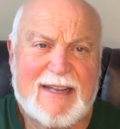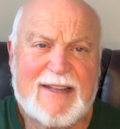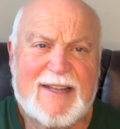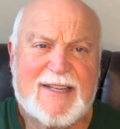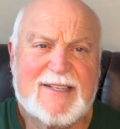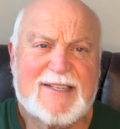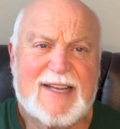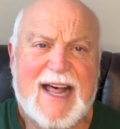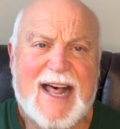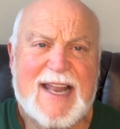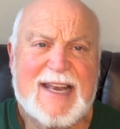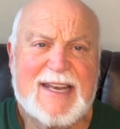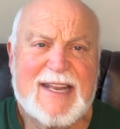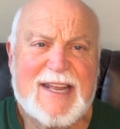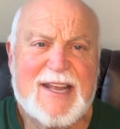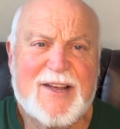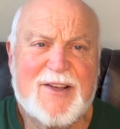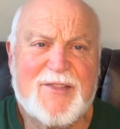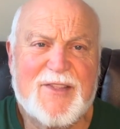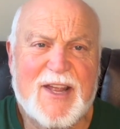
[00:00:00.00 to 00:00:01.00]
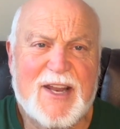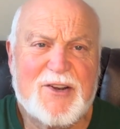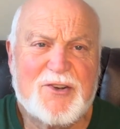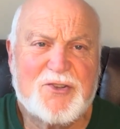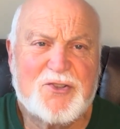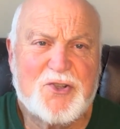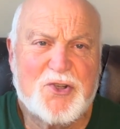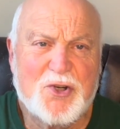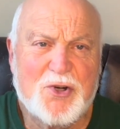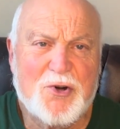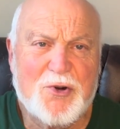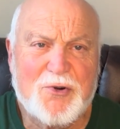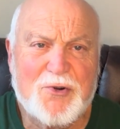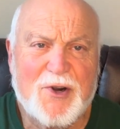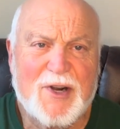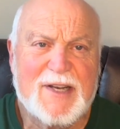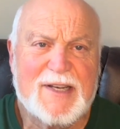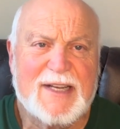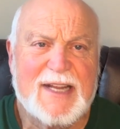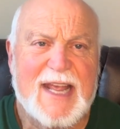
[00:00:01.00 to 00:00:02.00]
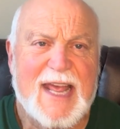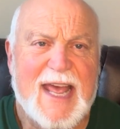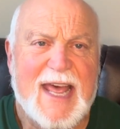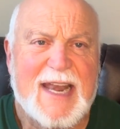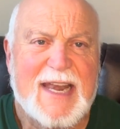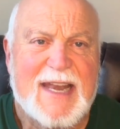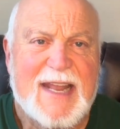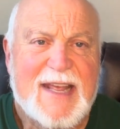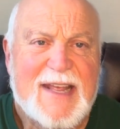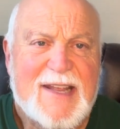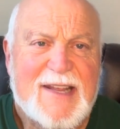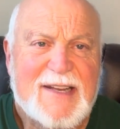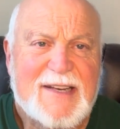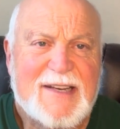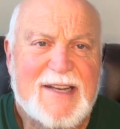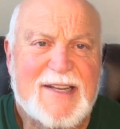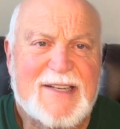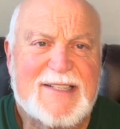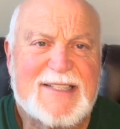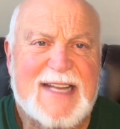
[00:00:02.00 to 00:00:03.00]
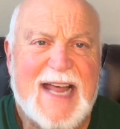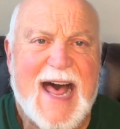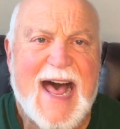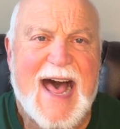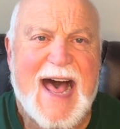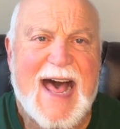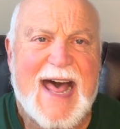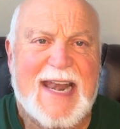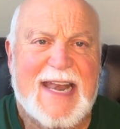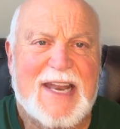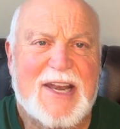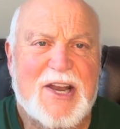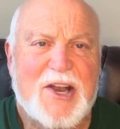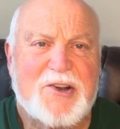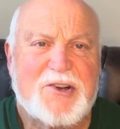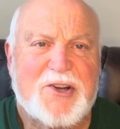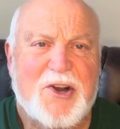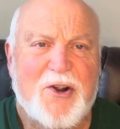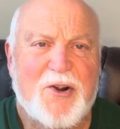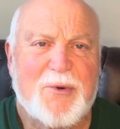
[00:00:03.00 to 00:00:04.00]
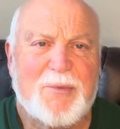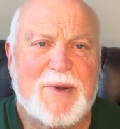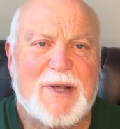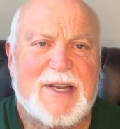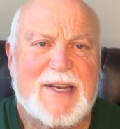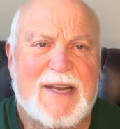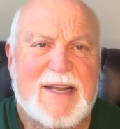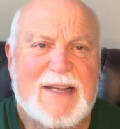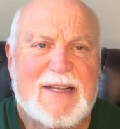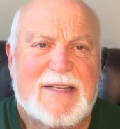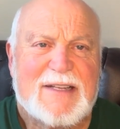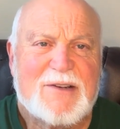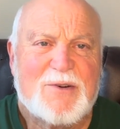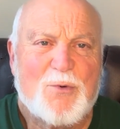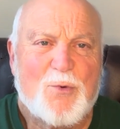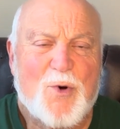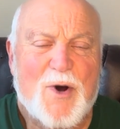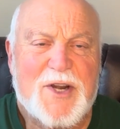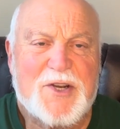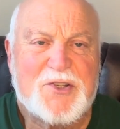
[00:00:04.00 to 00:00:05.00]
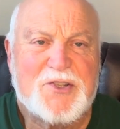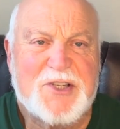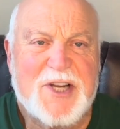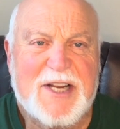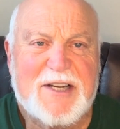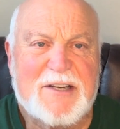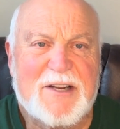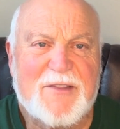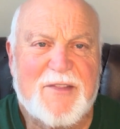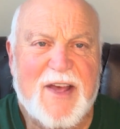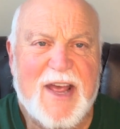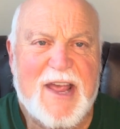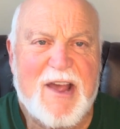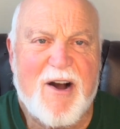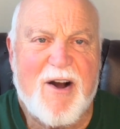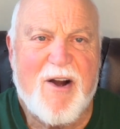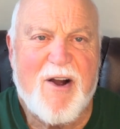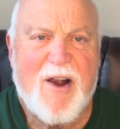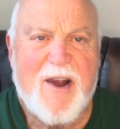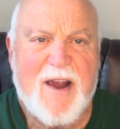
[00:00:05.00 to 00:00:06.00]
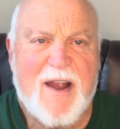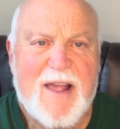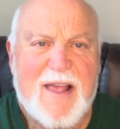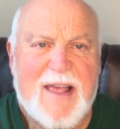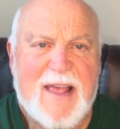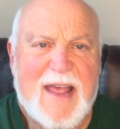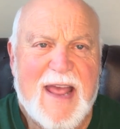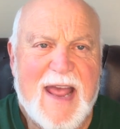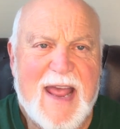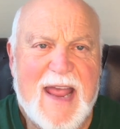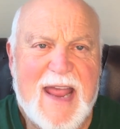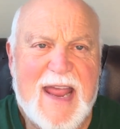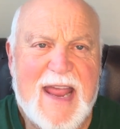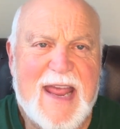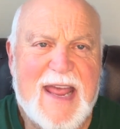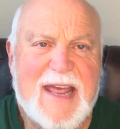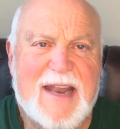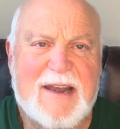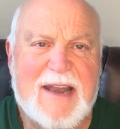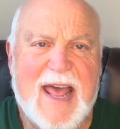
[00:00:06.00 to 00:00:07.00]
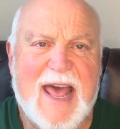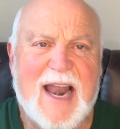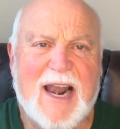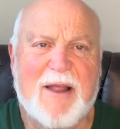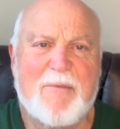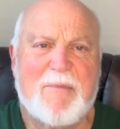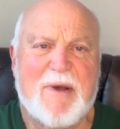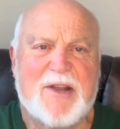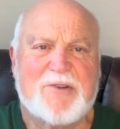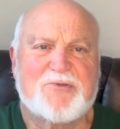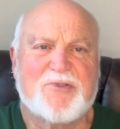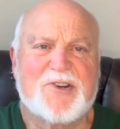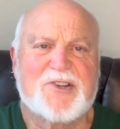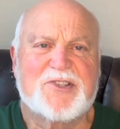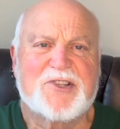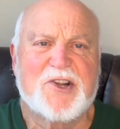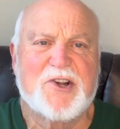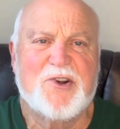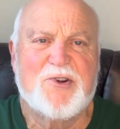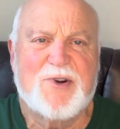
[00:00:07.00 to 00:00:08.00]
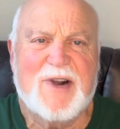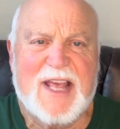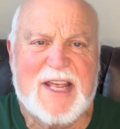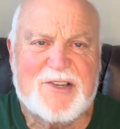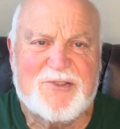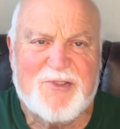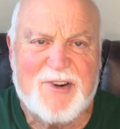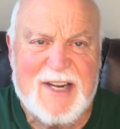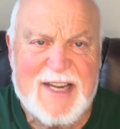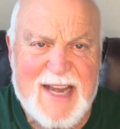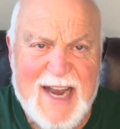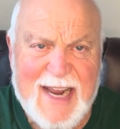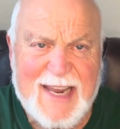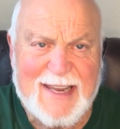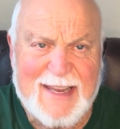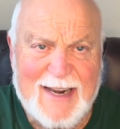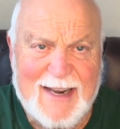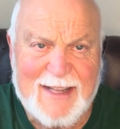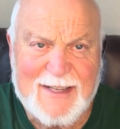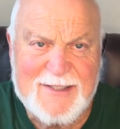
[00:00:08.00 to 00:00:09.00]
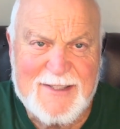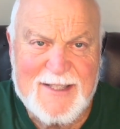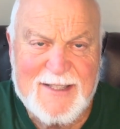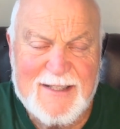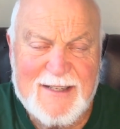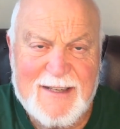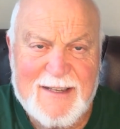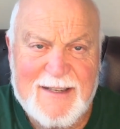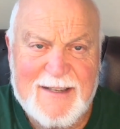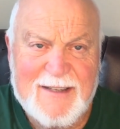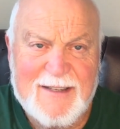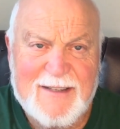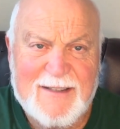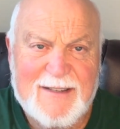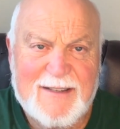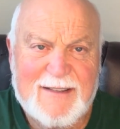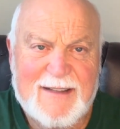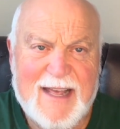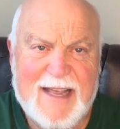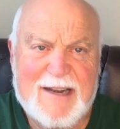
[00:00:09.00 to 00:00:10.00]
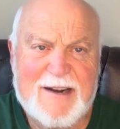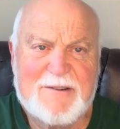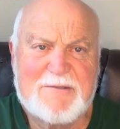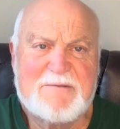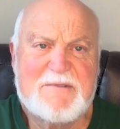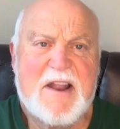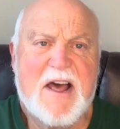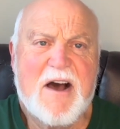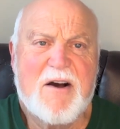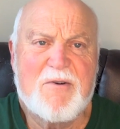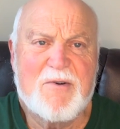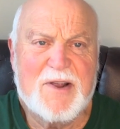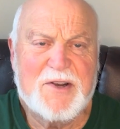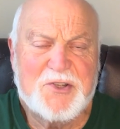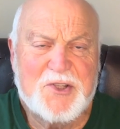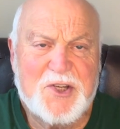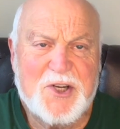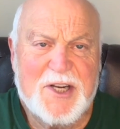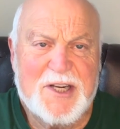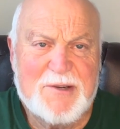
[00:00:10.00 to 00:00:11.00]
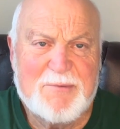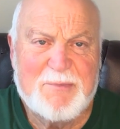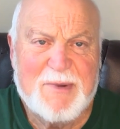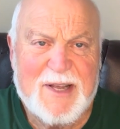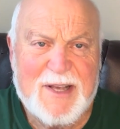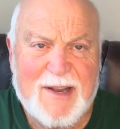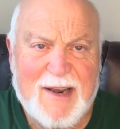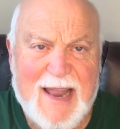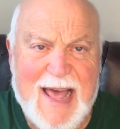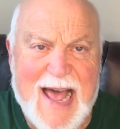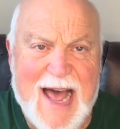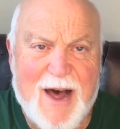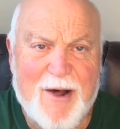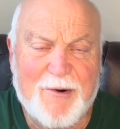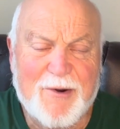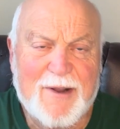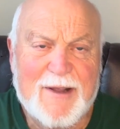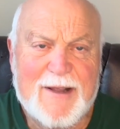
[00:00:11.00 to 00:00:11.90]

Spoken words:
this idea that children can decide and determine what gender they are in elementary school is ridiculous. They don't know and shouldn't be allowed.